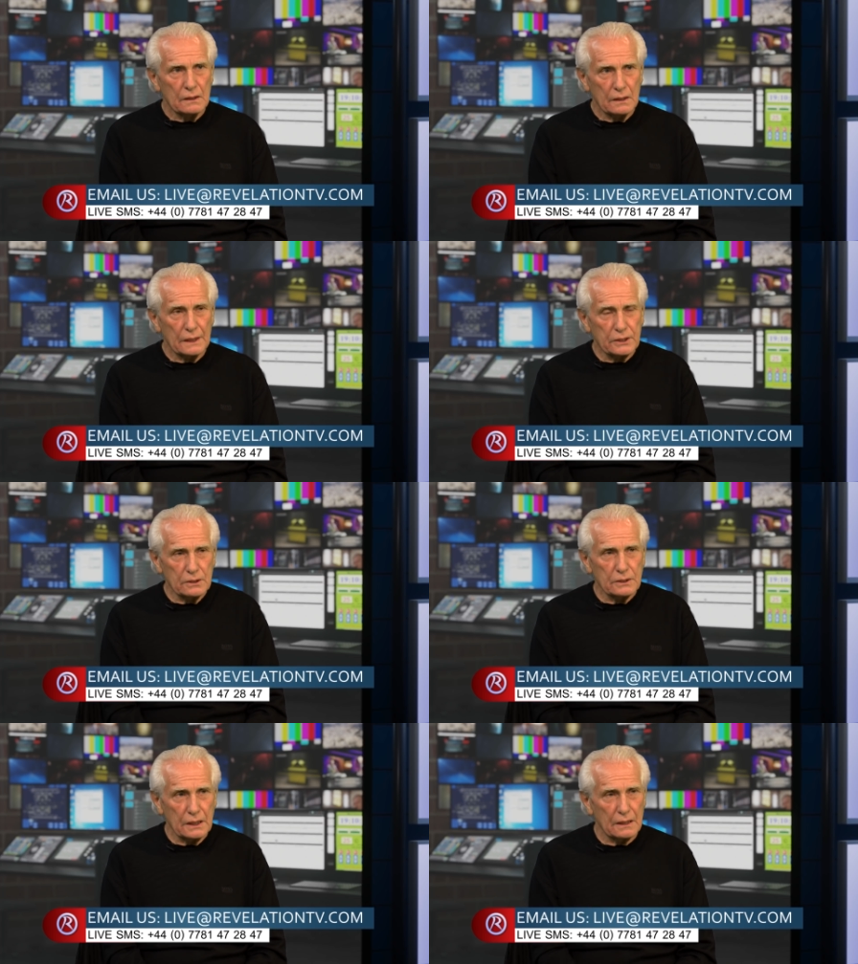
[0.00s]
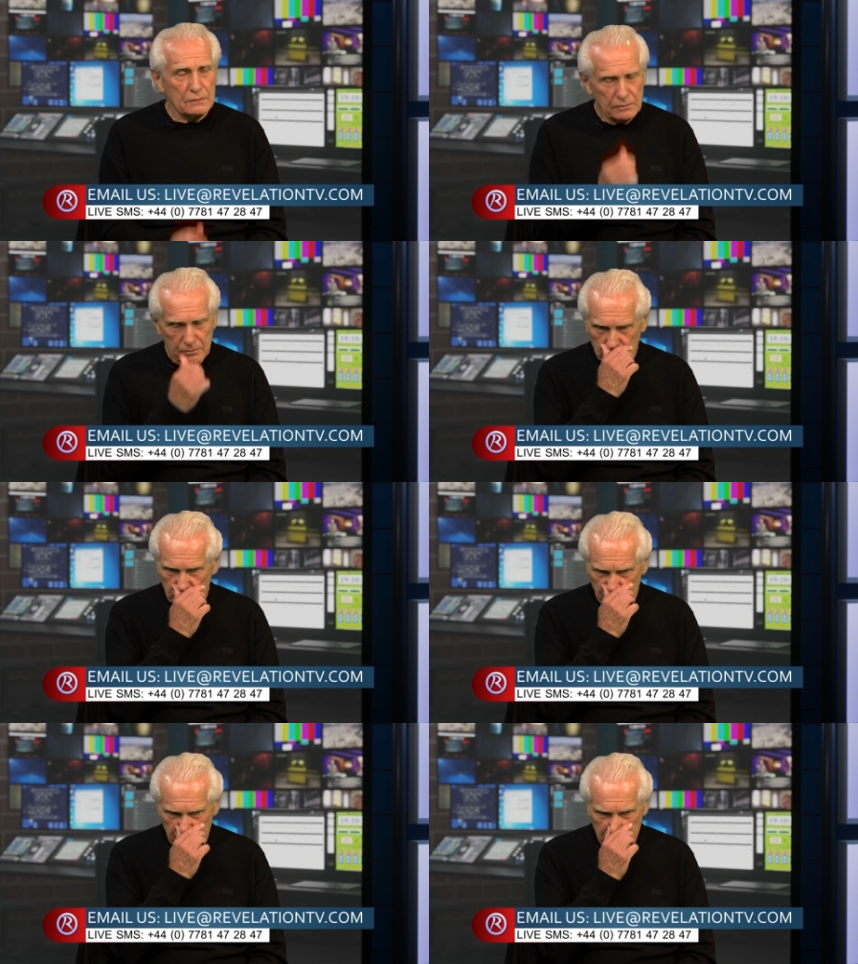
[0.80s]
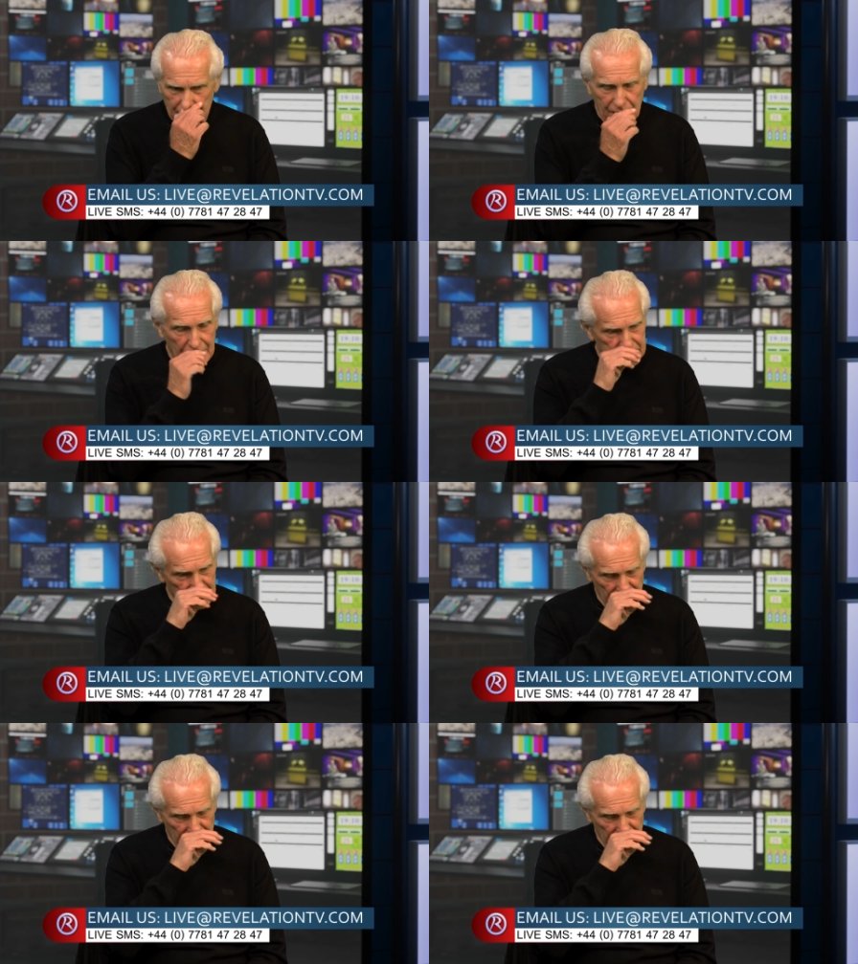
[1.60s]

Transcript: I do, yeah. Go and go. Now, I'll tell you,